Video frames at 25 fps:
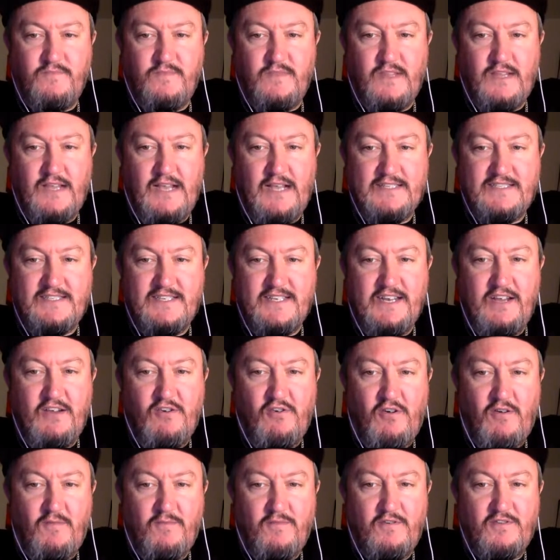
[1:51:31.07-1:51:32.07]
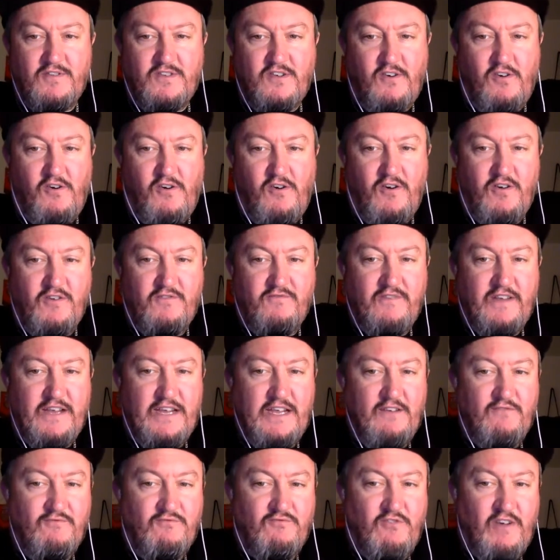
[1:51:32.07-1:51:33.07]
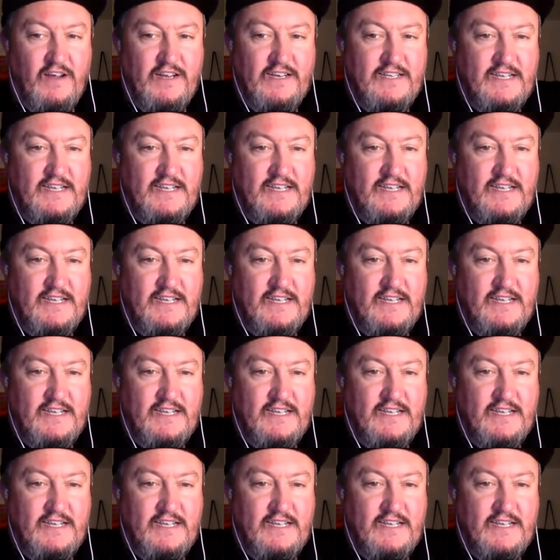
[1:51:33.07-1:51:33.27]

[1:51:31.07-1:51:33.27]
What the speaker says: Anthony Herbert, Henry, Wright,